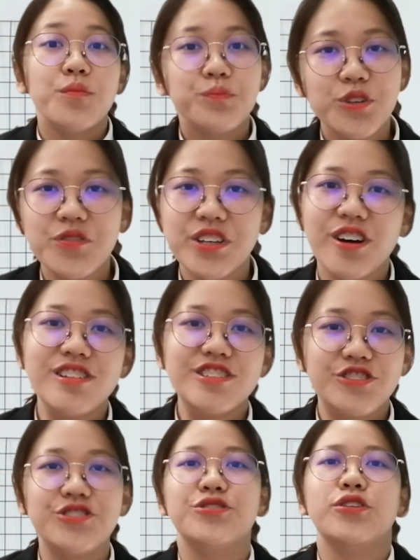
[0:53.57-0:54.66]
Moving on
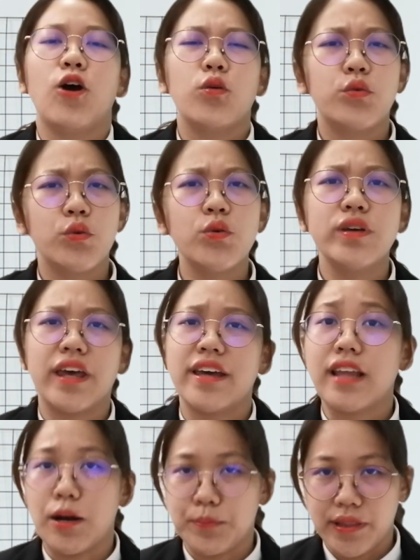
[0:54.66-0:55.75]
to who
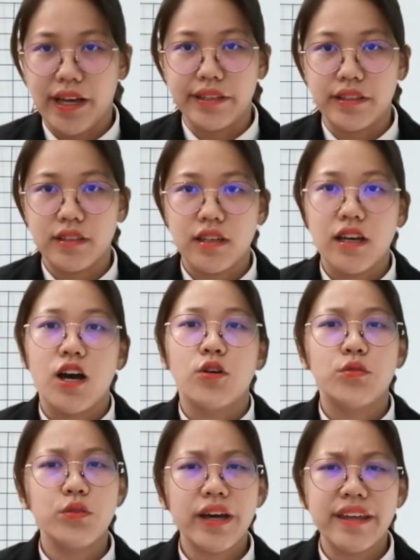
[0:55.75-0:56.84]
can apply.
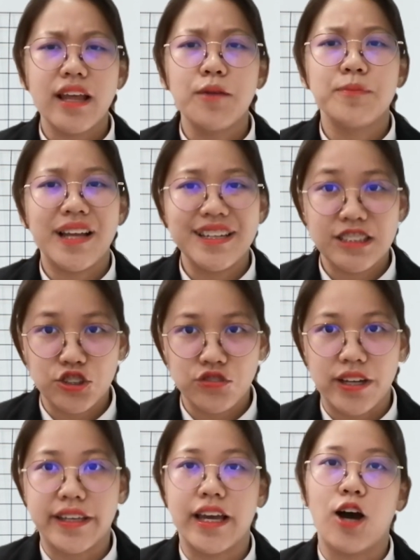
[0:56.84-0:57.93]
Who can apply to
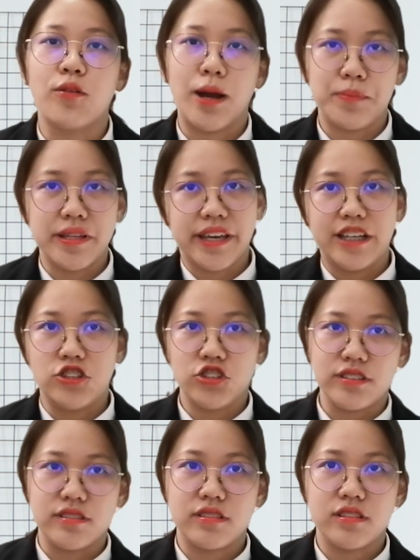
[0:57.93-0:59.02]
striking out
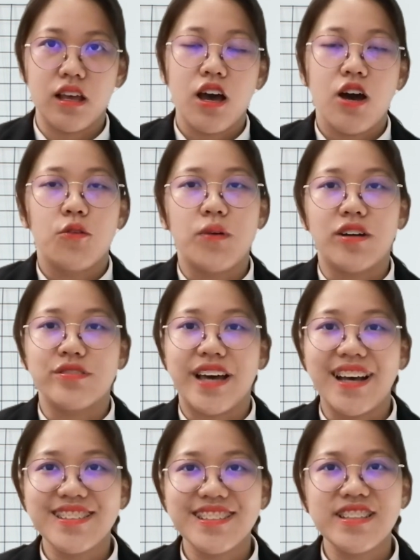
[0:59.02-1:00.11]
applications? Well, the
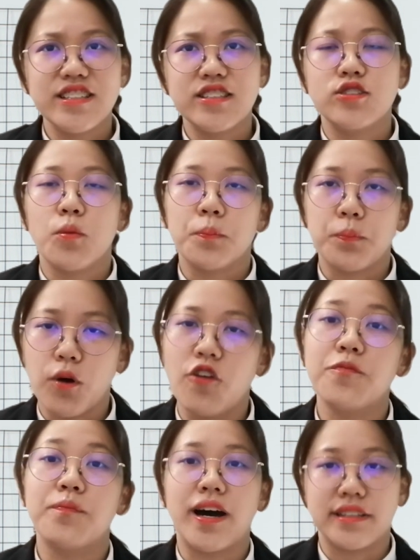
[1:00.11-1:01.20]
answer is
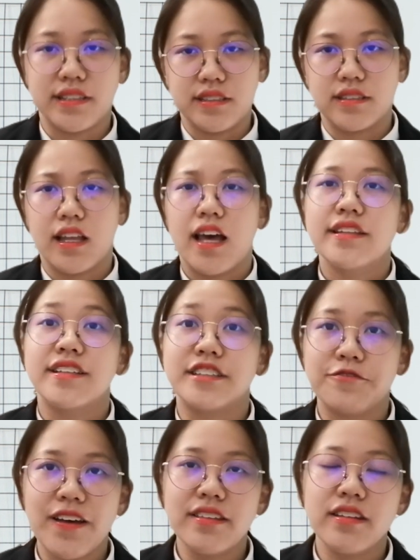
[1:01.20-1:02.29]
both parties, the
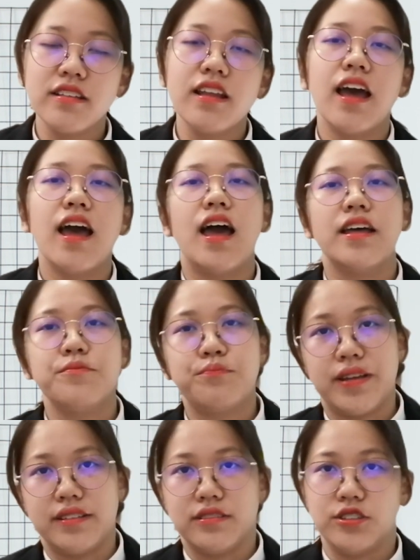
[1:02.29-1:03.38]
defendant and
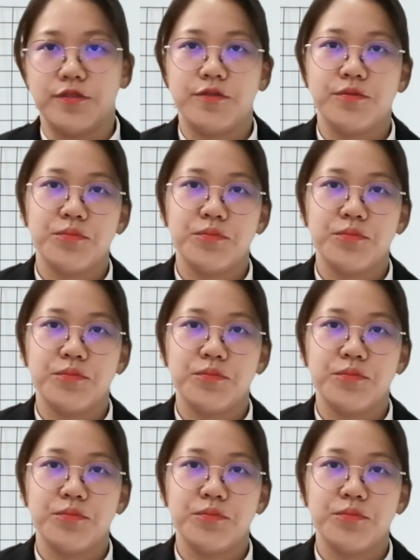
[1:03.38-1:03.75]
plaintiff.